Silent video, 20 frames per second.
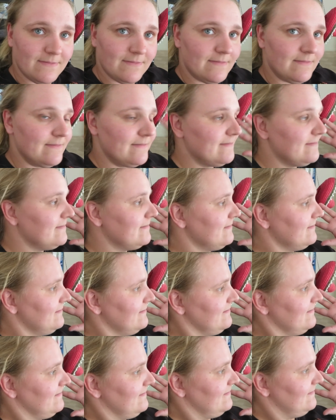
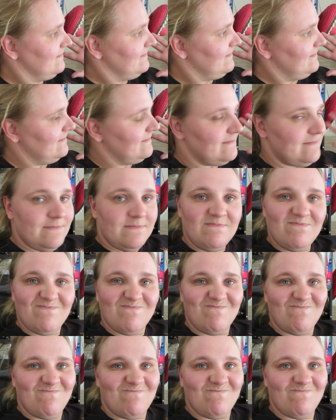
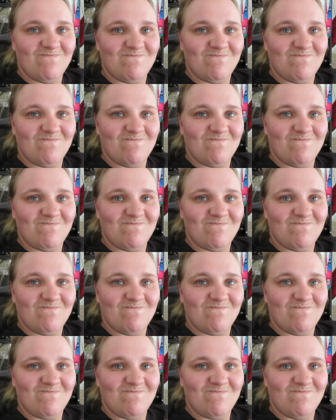[no speech]